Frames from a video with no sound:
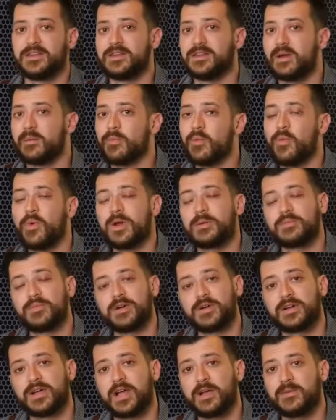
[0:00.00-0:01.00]
The number one
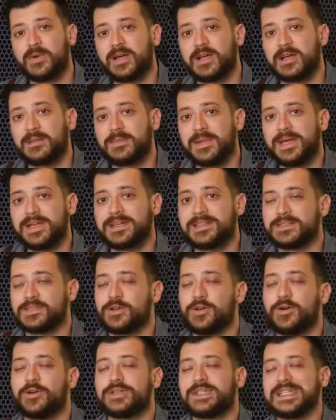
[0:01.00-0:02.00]
book I recommend is
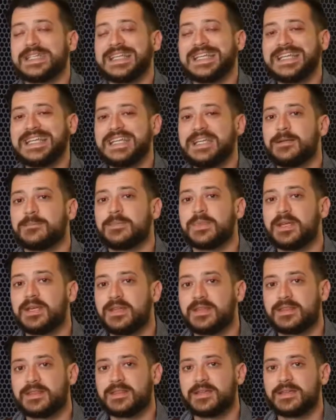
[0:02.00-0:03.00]
called The E
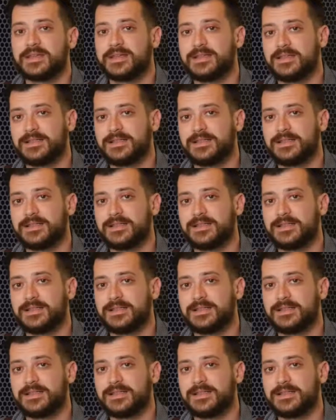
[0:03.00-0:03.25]
Myth.